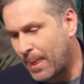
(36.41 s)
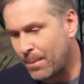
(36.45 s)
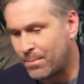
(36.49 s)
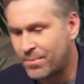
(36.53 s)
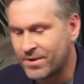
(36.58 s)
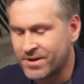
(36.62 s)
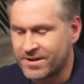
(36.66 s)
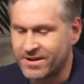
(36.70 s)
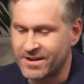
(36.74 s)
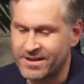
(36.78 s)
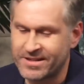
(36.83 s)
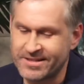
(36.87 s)

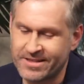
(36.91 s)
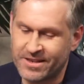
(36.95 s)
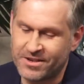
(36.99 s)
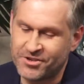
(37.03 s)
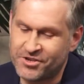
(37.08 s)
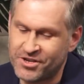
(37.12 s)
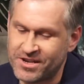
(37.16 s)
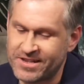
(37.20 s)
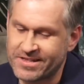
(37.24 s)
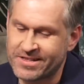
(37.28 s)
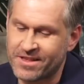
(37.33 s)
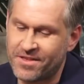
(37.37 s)
because
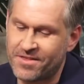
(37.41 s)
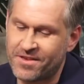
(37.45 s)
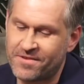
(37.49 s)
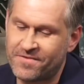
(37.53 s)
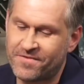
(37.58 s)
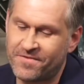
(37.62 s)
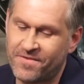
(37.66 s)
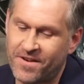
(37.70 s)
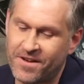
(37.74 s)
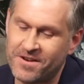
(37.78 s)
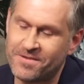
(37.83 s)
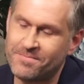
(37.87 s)
just the
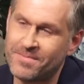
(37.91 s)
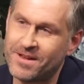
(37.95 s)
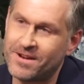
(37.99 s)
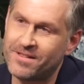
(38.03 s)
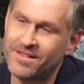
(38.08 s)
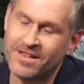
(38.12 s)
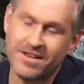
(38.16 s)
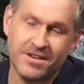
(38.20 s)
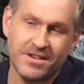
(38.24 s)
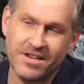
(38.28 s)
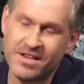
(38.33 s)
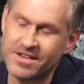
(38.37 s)

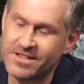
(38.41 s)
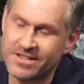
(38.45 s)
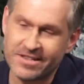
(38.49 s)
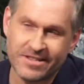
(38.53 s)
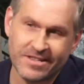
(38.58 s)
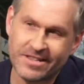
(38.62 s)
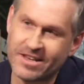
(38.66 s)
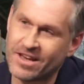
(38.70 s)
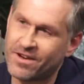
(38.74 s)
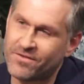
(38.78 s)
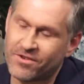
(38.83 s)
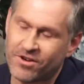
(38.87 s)
fundamental
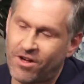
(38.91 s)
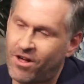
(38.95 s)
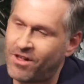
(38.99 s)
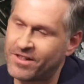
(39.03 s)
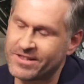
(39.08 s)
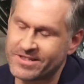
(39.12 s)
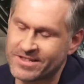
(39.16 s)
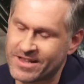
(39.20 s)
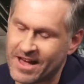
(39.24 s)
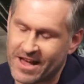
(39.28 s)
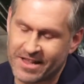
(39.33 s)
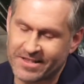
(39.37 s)
indecency of it all
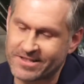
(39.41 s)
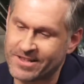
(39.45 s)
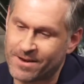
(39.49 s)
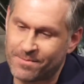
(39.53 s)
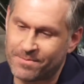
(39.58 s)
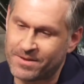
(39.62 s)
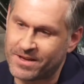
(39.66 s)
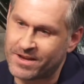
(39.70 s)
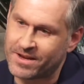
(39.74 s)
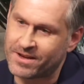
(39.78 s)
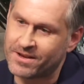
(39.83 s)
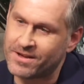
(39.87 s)
is not
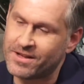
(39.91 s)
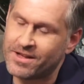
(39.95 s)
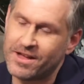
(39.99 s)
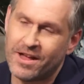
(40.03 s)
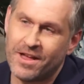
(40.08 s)
something